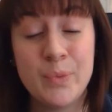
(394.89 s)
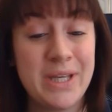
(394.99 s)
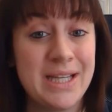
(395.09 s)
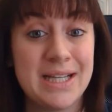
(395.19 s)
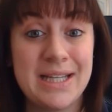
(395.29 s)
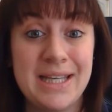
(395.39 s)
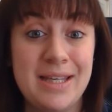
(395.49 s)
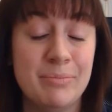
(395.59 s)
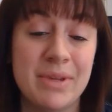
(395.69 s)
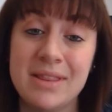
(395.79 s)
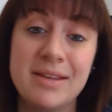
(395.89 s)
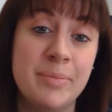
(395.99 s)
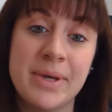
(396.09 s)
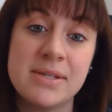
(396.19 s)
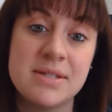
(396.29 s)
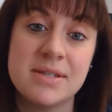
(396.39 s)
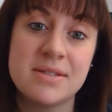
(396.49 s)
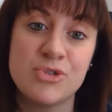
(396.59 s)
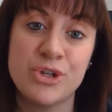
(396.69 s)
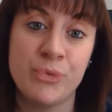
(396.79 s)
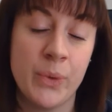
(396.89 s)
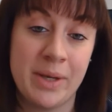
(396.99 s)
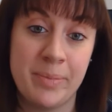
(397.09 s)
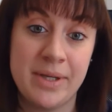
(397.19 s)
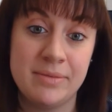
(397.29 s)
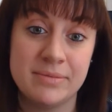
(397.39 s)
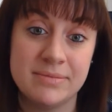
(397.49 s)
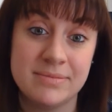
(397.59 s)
weekly, monthly basis on general admin?